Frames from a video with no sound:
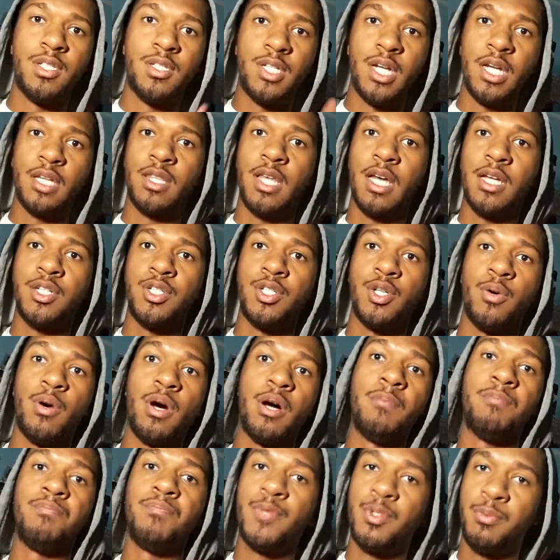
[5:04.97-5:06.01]
Check that show
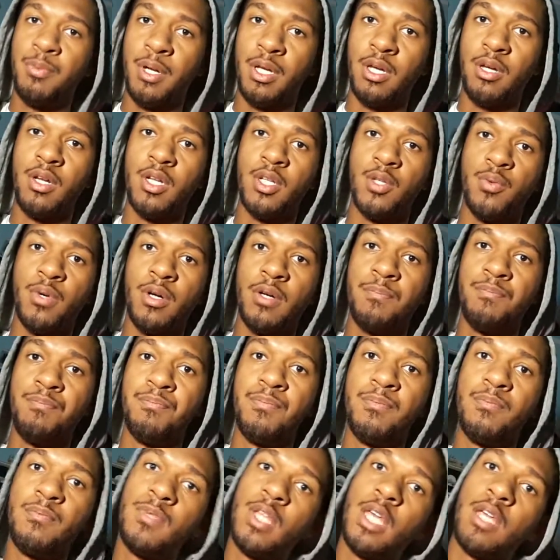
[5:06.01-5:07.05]
out. It's pretty good as well.
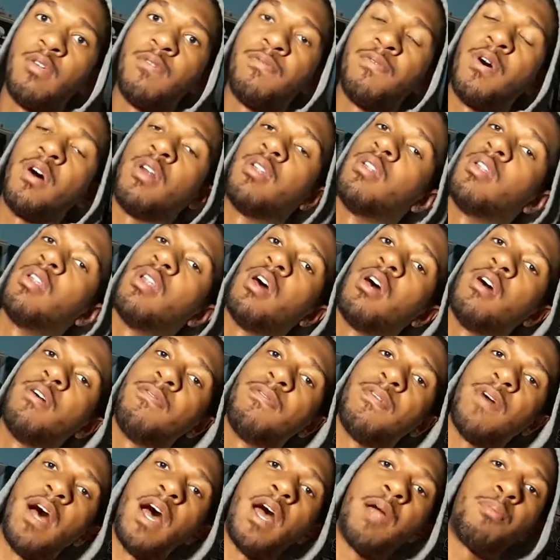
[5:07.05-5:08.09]
Thank you for all the love.
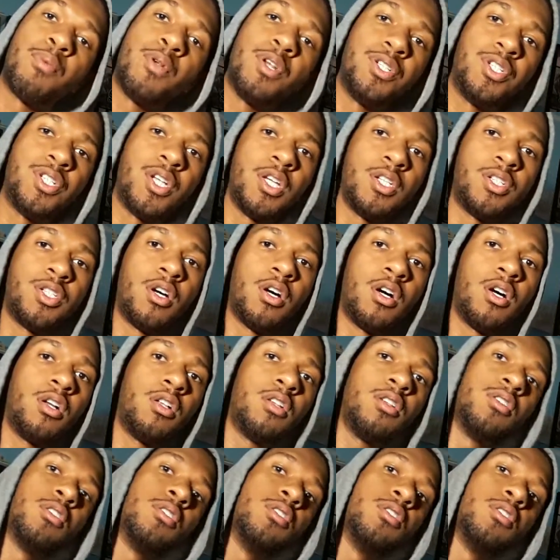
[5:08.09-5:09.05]
I appreciate y'all.